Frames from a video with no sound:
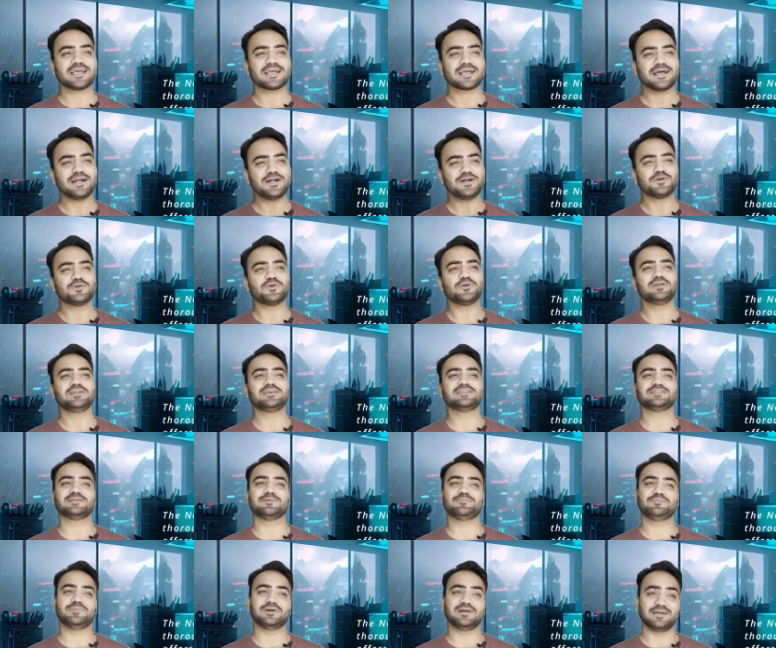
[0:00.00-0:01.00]
controlling
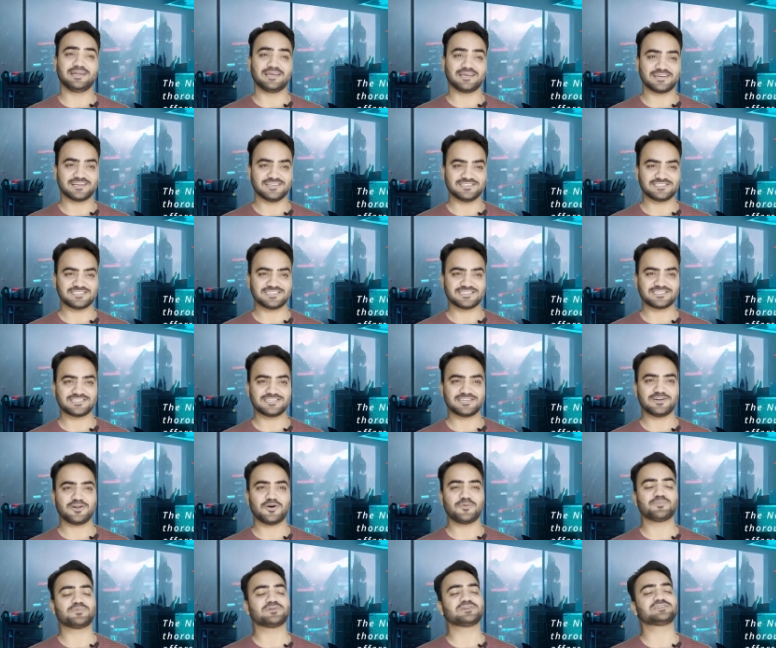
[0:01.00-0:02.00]
the building
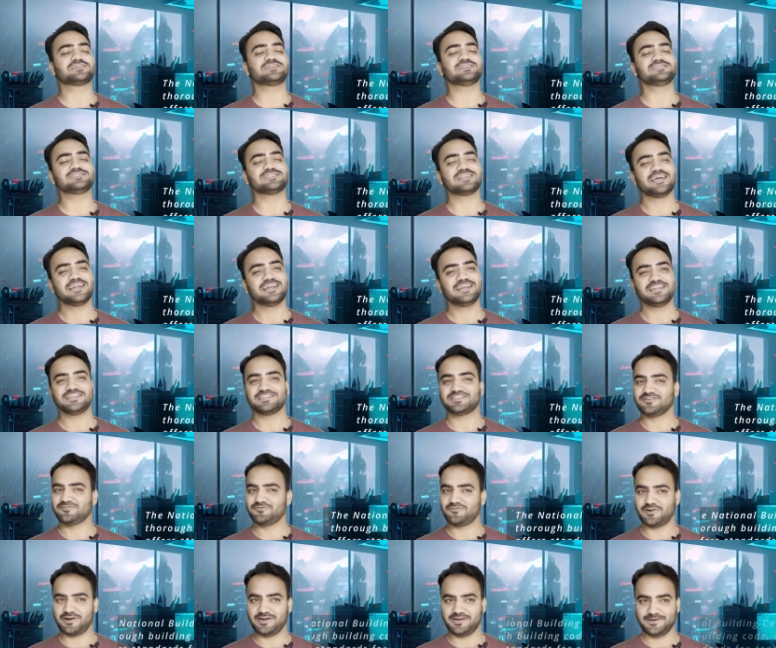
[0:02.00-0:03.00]
construction operations
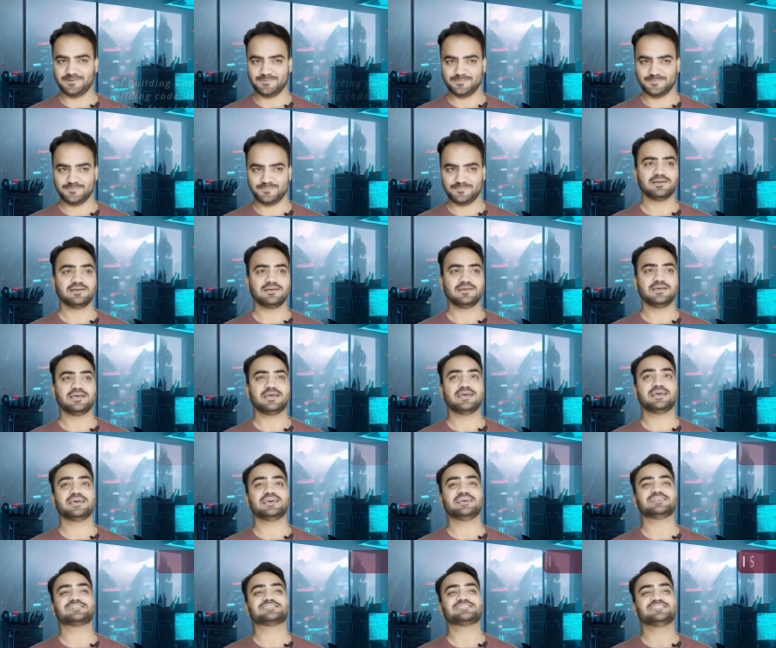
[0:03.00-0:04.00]
nationwide.
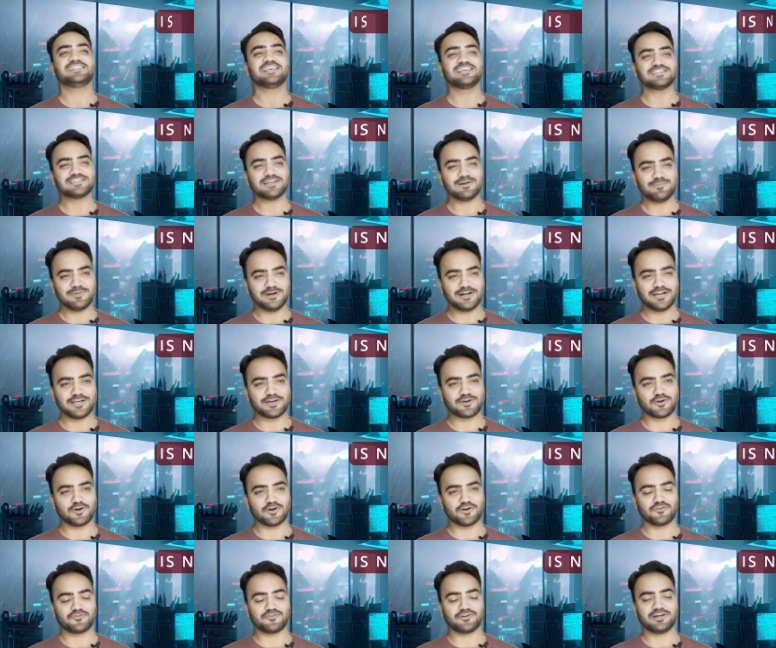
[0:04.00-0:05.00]
Is National Building
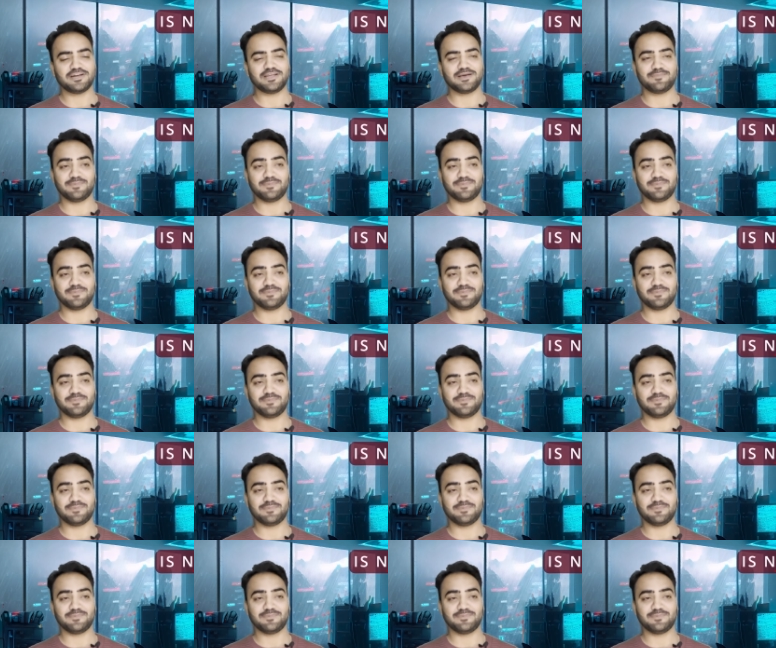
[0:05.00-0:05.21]
Code of India